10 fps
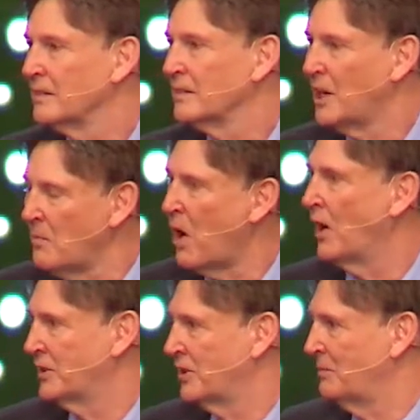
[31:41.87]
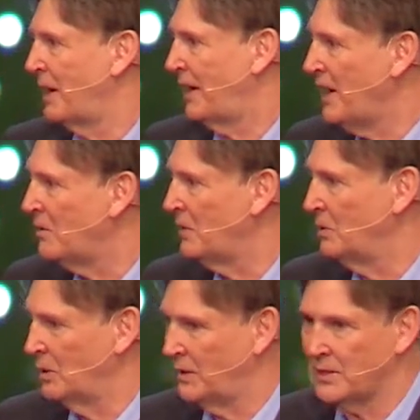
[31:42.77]
Come on, somebody. Help me
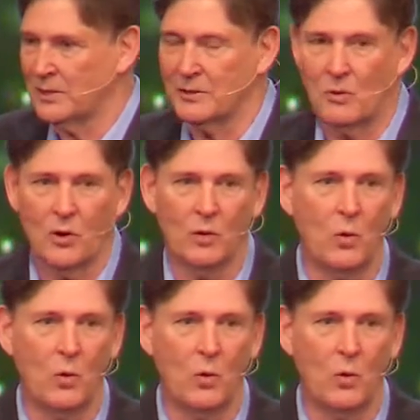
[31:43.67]
with this morning.